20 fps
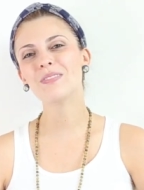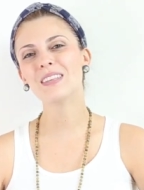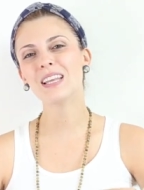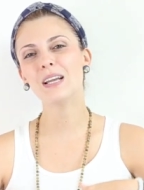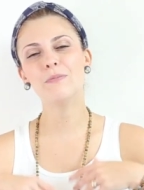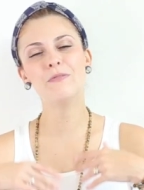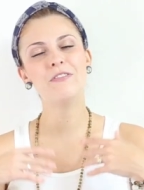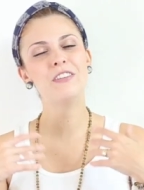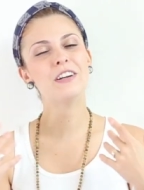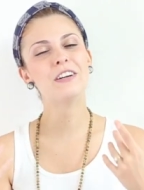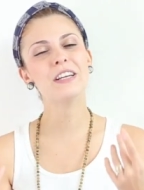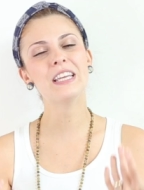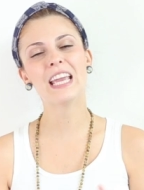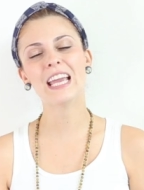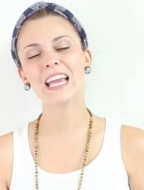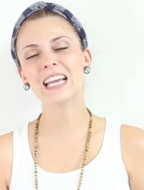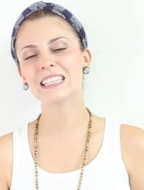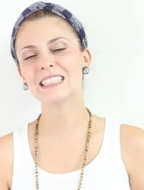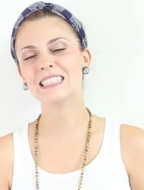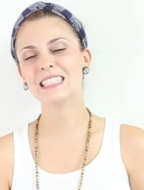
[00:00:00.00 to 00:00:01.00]
I'm very
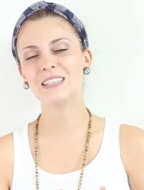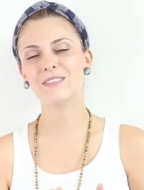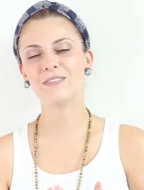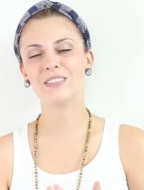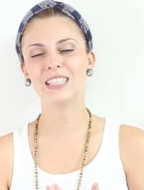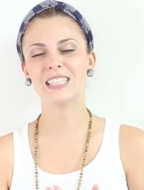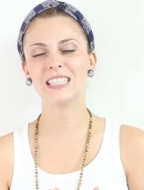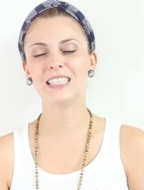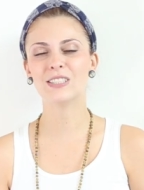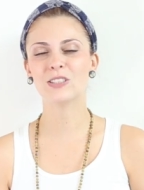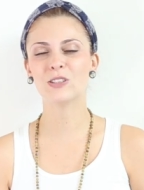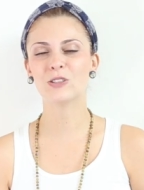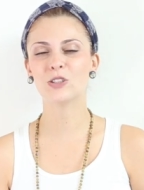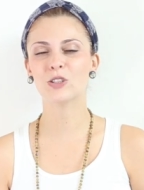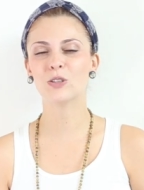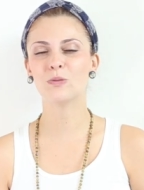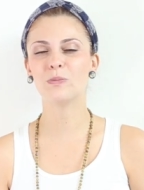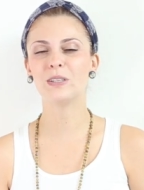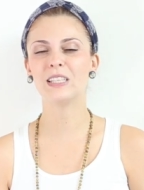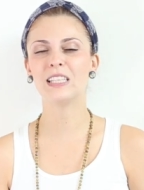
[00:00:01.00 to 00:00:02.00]
active in the
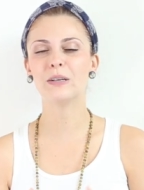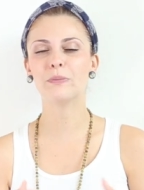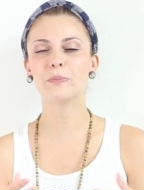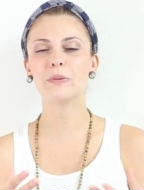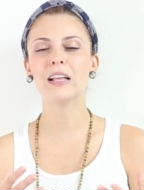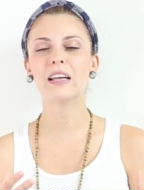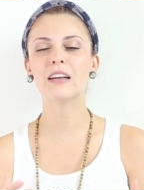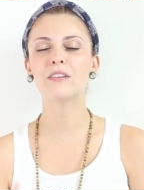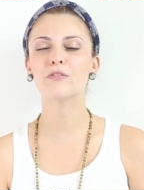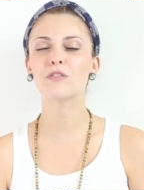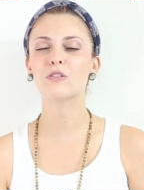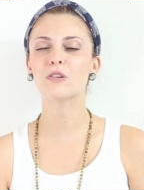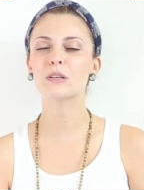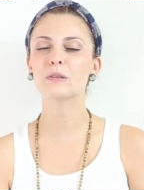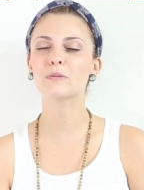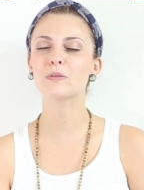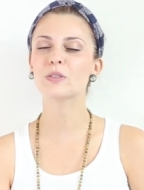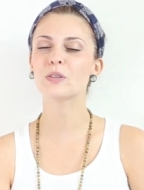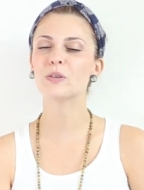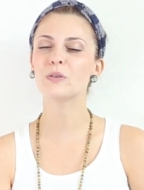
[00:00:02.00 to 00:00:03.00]
social media
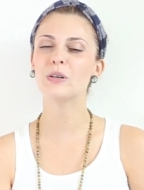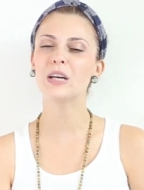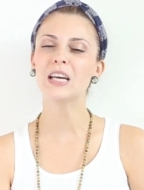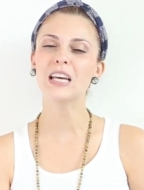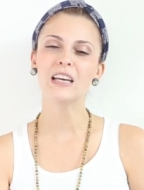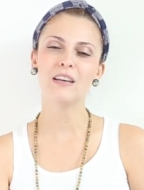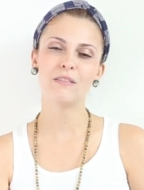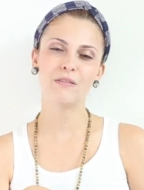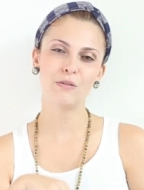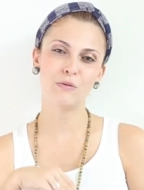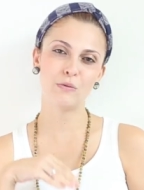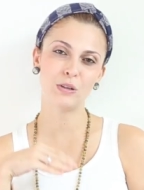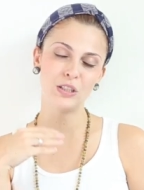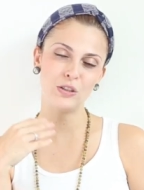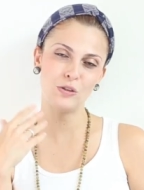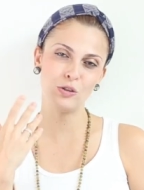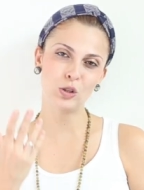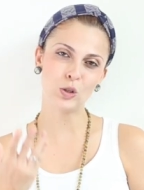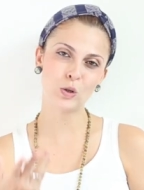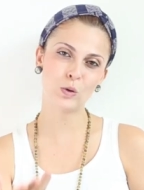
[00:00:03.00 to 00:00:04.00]
platforms, so if you want
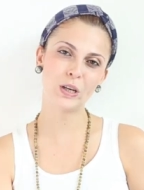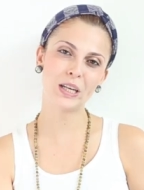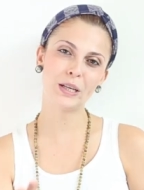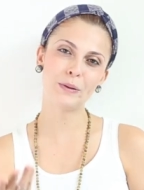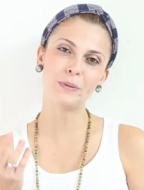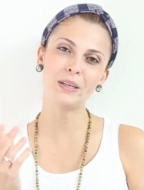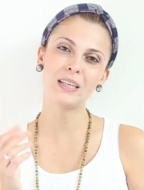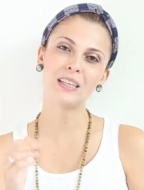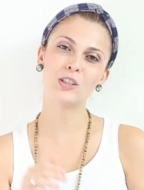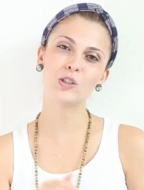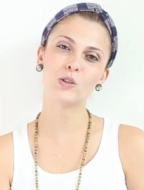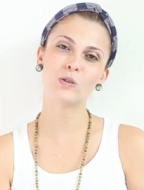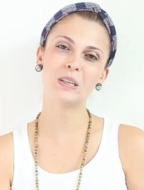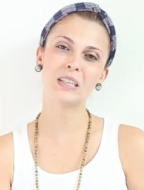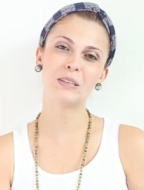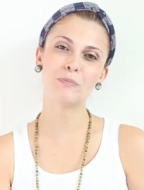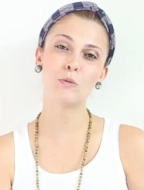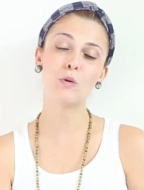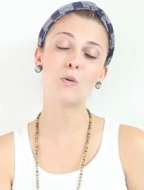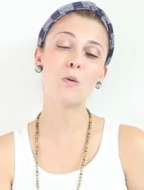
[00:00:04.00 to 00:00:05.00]
to join me,
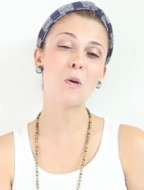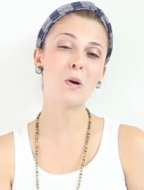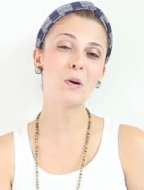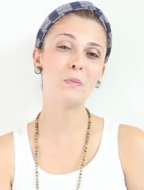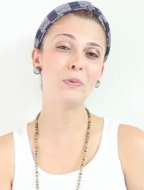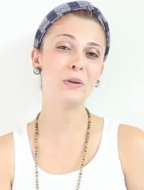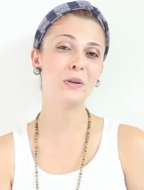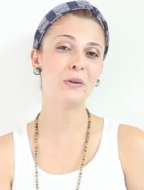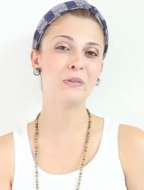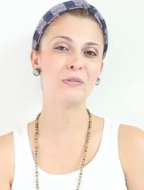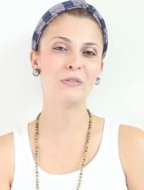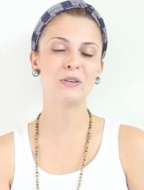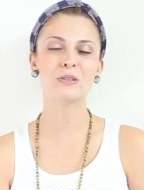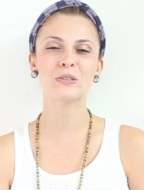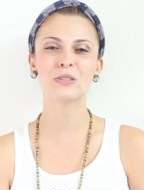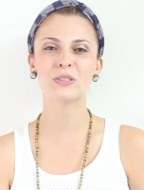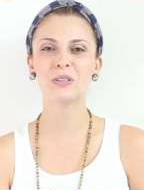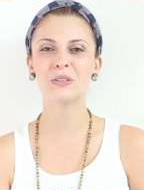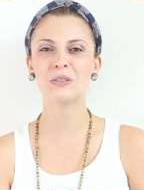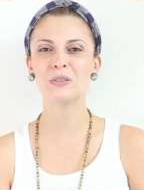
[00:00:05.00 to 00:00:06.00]
join more beautiful
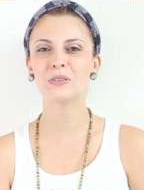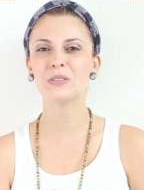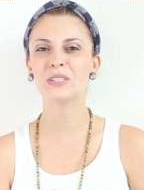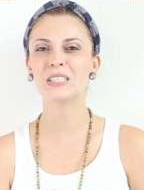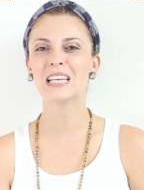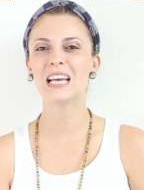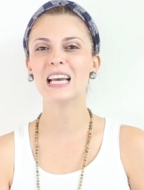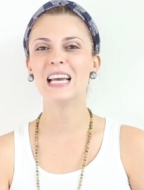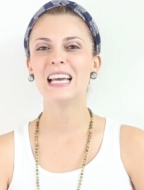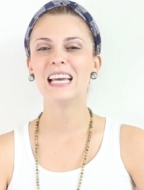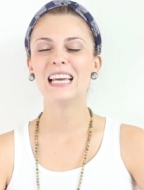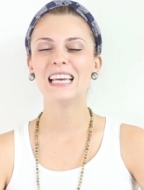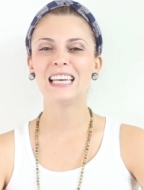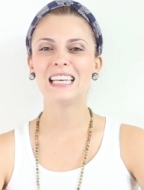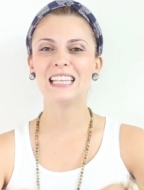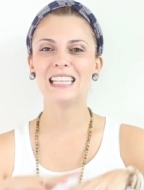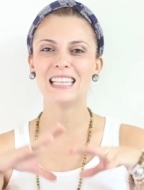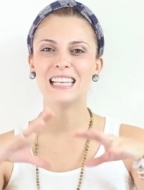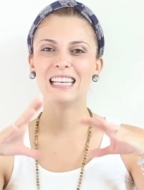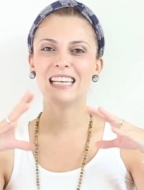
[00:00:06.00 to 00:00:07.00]
souls
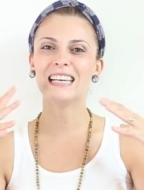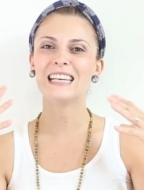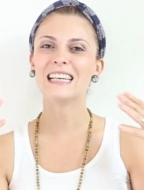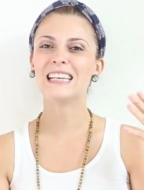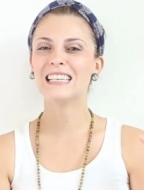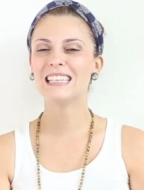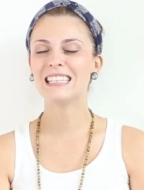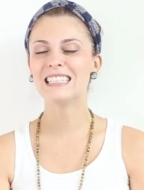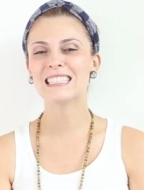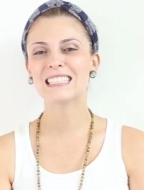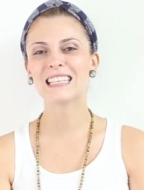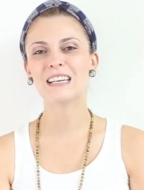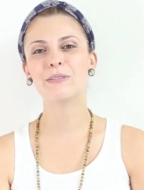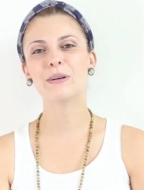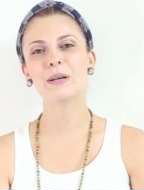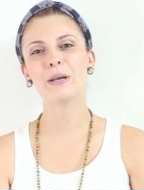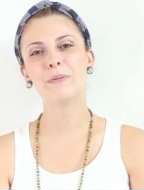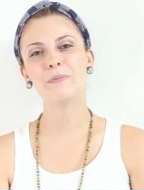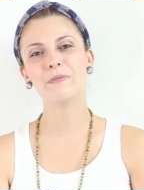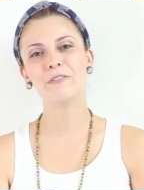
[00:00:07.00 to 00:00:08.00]
in uh,
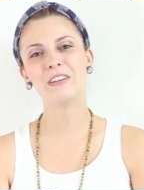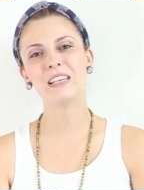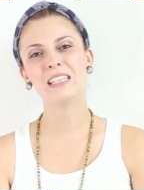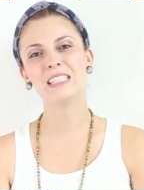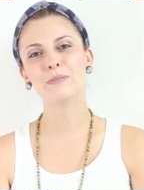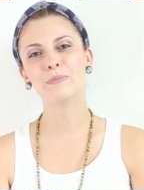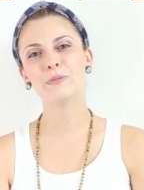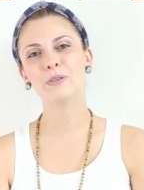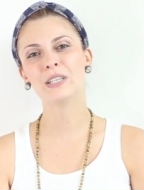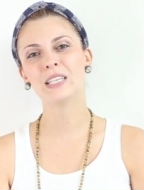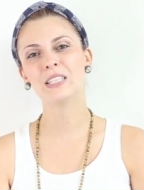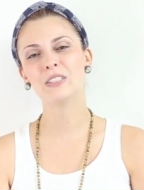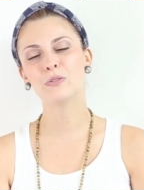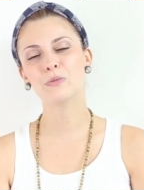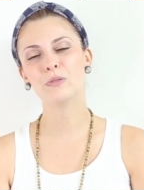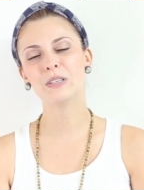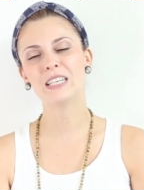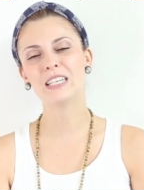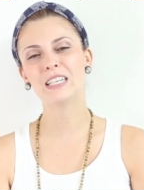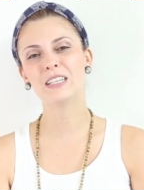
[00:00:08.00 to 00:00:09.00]
Instagram, Facebook, and
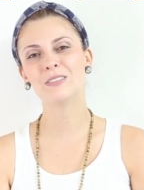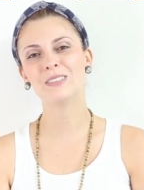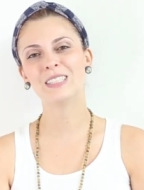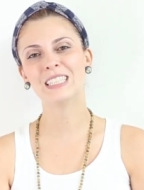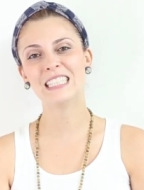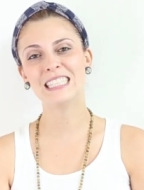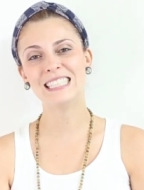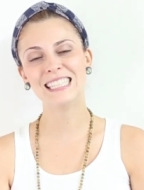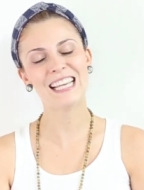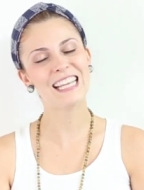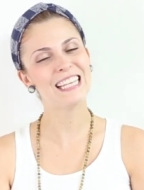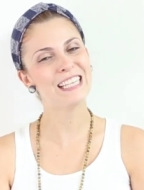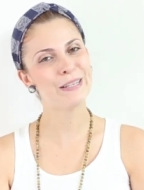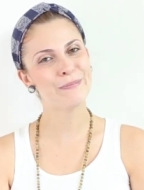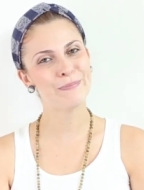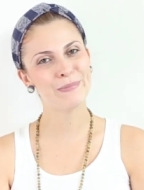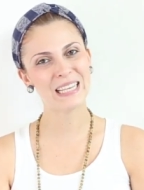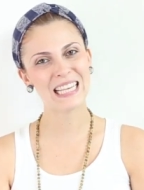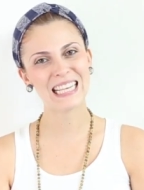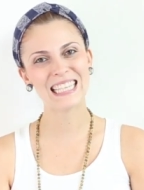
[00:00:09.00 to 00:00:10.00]
Twitter on a daily
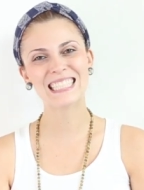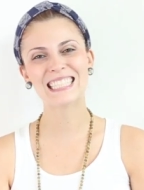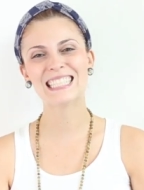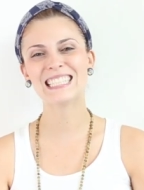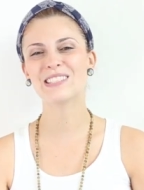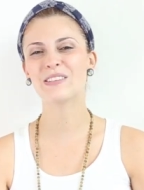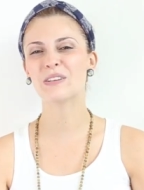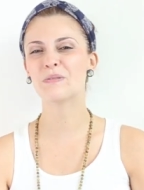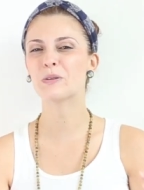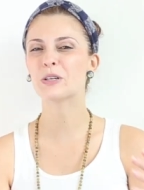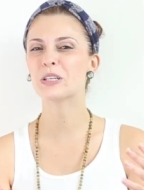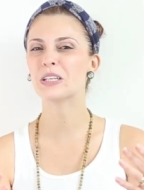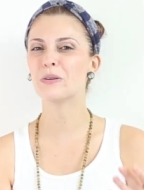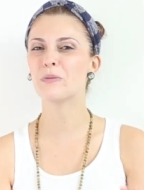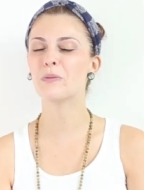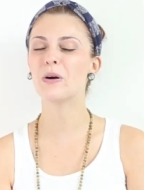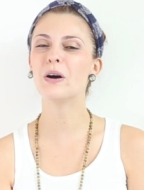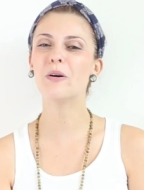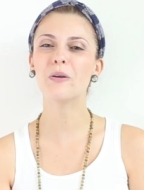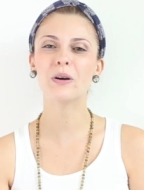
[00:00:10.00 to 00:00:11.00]
basis, you're more than
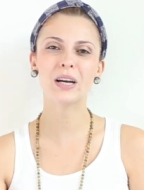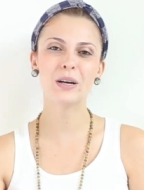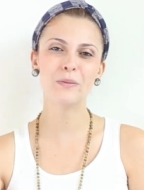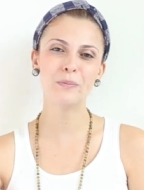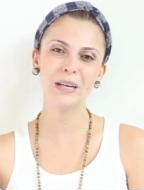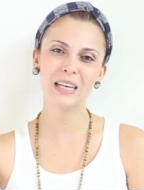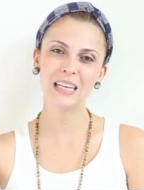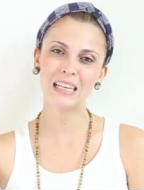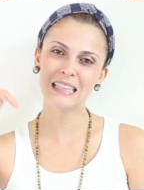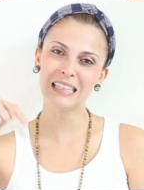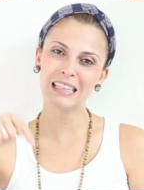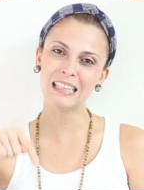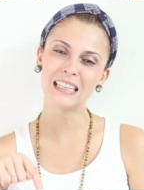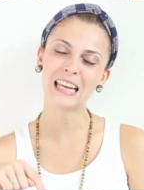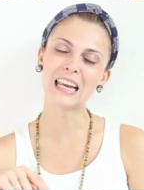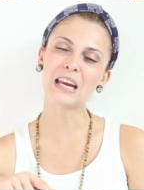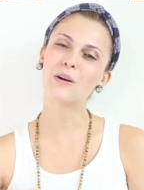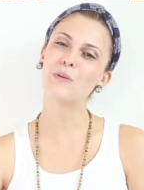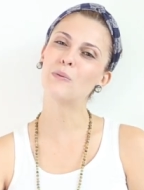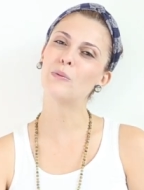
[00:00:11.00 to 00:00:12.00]
welcome. The
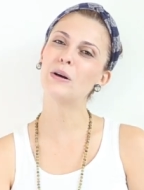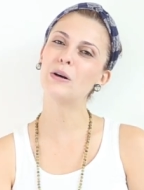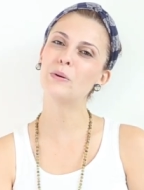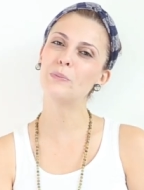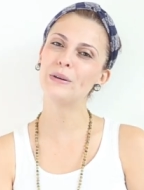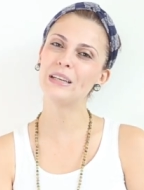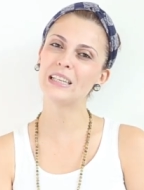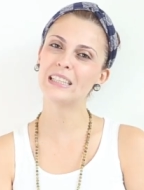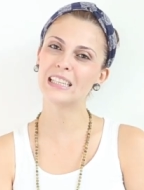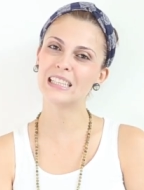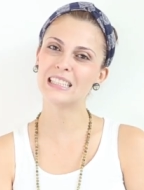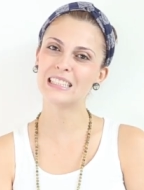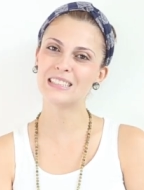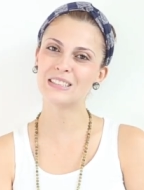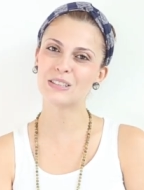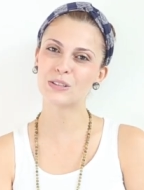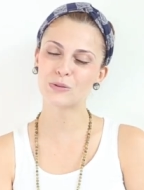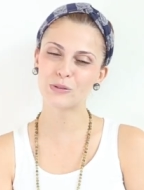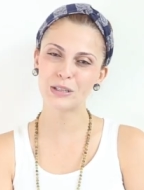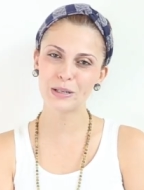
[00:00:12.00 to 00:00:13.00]
link will be in the
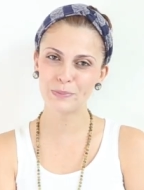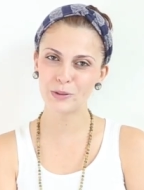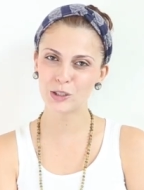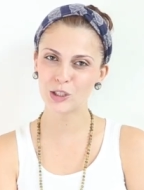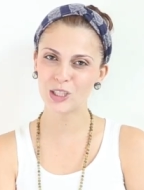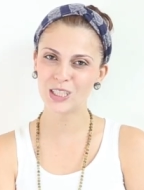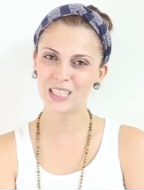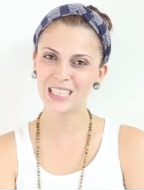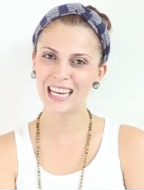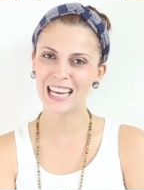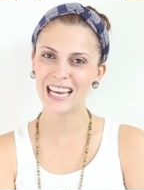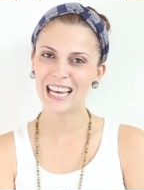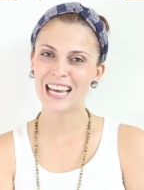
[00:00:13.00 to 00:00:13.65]
description.